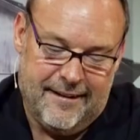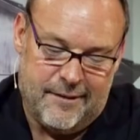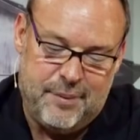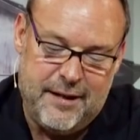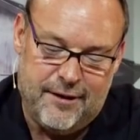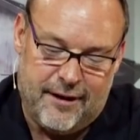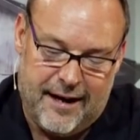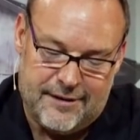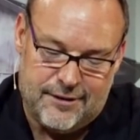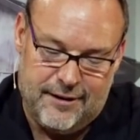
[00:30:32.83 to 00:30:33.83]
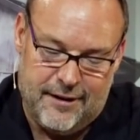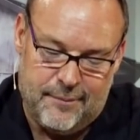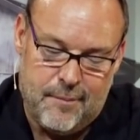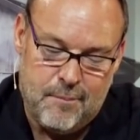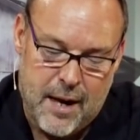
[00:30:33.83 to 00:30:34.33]
And Peter answered
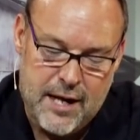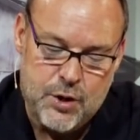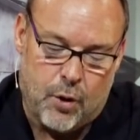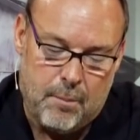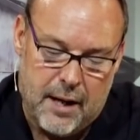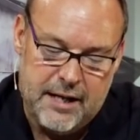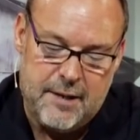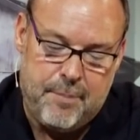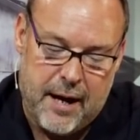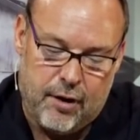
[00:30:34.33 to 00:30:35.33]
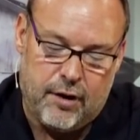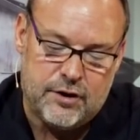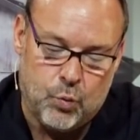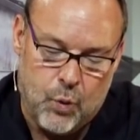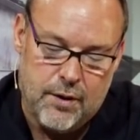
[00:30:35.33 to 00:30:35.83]
him, "May your money
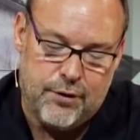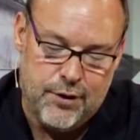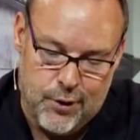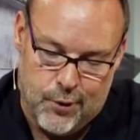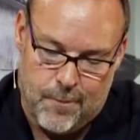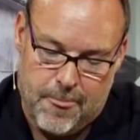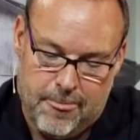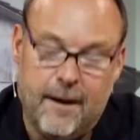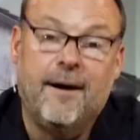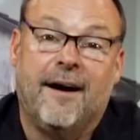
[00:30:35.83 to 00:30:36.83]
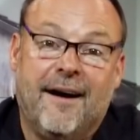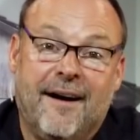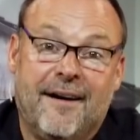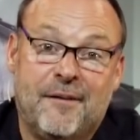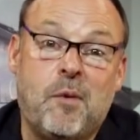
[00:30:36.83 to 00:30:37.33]
perish with you."
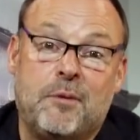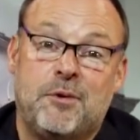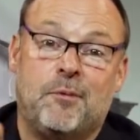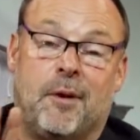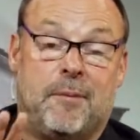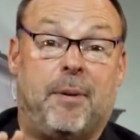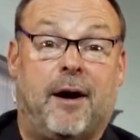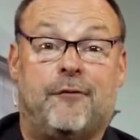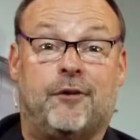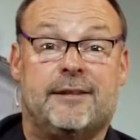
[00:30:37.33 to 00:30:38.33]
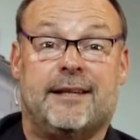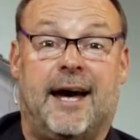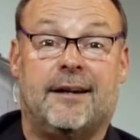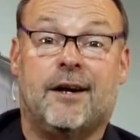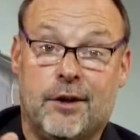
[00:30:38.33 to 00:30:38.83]
You want me to paraphrase
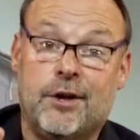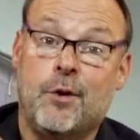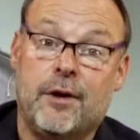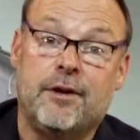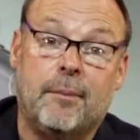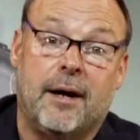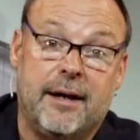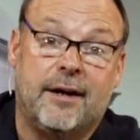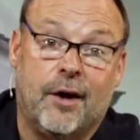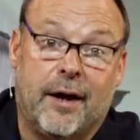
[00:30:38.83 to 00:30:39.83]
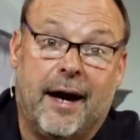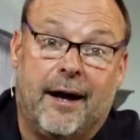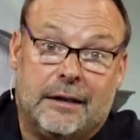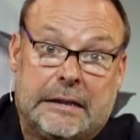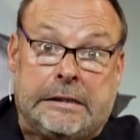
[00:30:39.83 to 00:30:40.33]
that? You and your money can go to
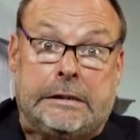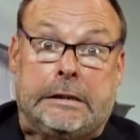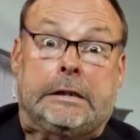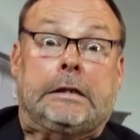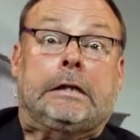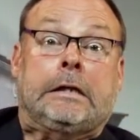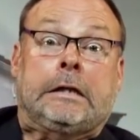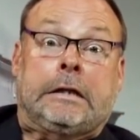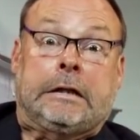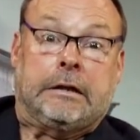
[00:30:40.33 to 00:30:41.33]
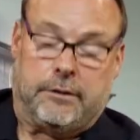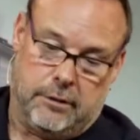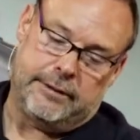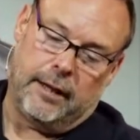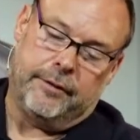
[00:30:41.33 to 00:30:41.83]
hell.
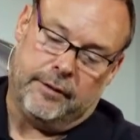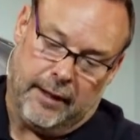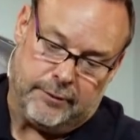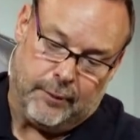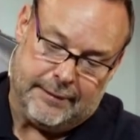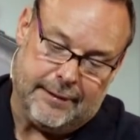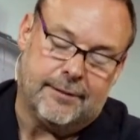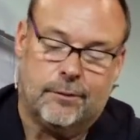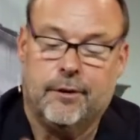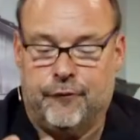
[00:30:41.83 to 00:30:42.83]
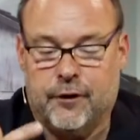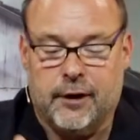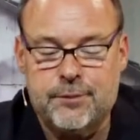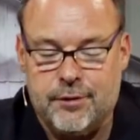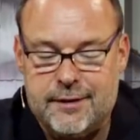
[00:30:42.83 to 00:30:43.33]
Chris, I don't think that's what he says. The
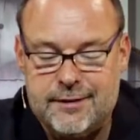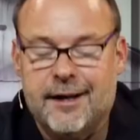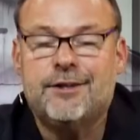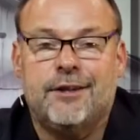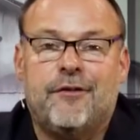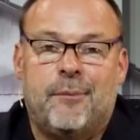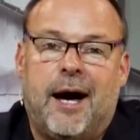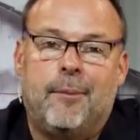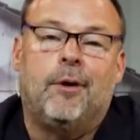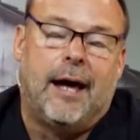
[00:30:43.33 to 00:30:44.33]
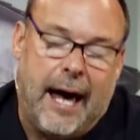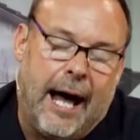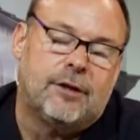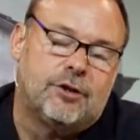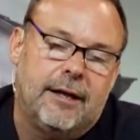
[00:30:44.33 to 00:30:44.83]
Phillips translation of the Bible
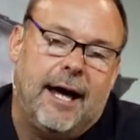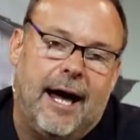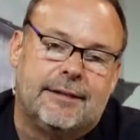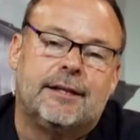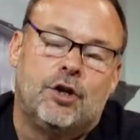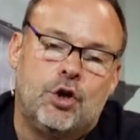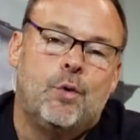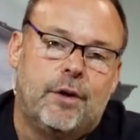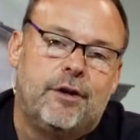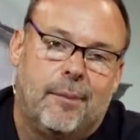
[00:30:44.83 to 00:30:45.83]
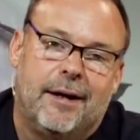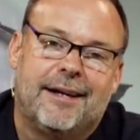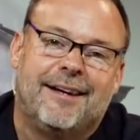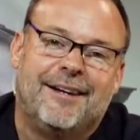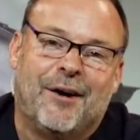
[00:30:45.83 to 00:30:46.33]
actually has it. You and your
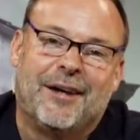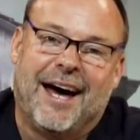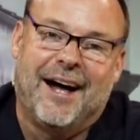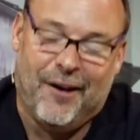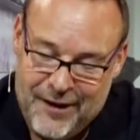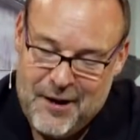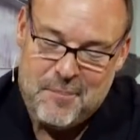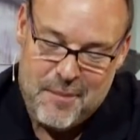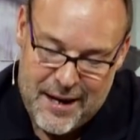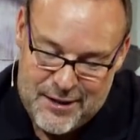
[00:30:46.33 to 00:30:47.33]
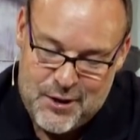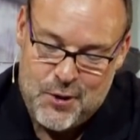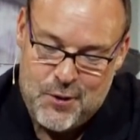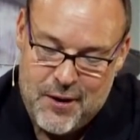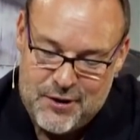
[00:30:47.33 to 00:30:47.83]
money can go to hell. May
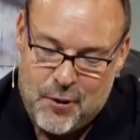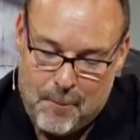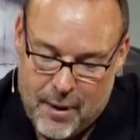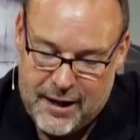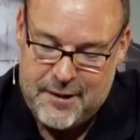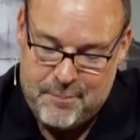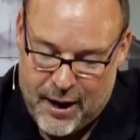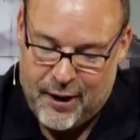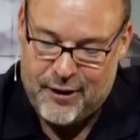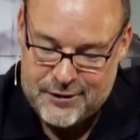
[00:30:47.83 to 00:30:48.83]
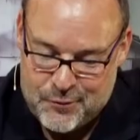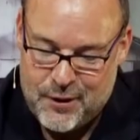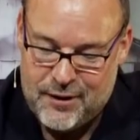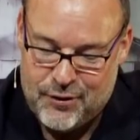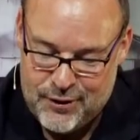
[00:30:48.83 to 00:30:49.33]
you and your money perish
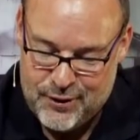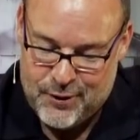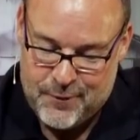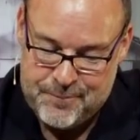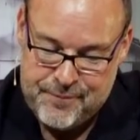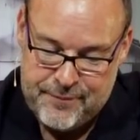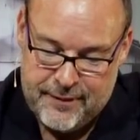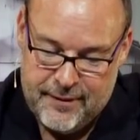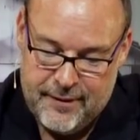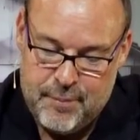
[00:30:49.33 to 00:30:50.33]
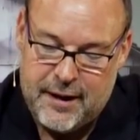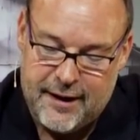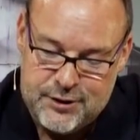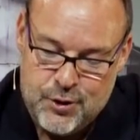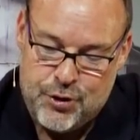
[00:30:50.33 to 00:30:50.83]
with you.
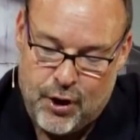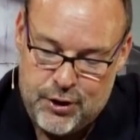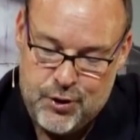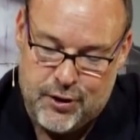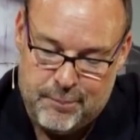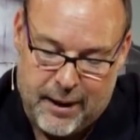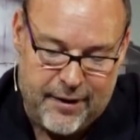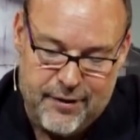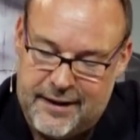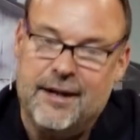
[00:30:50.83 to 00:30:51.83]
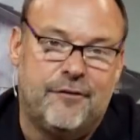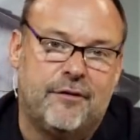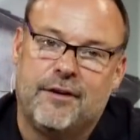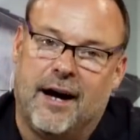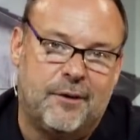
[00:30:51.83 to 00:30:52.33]
Because you thought you could buy the gift
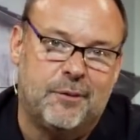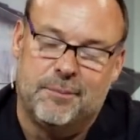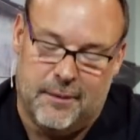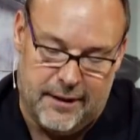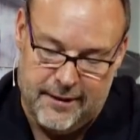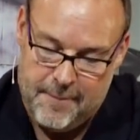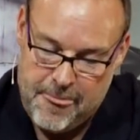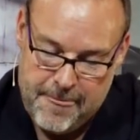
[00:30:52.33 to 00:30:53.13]
of God with money?